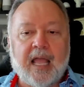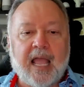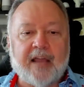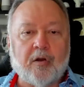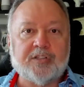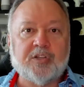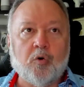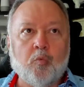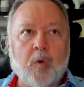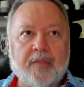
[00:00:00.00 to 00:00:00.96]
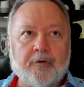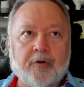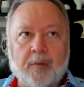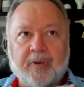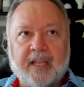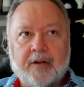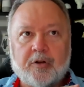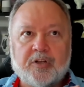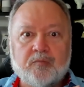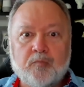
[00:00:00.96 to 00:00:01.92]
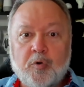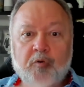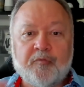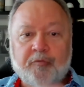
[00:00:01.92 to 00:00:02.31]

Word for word: and also whether a player could move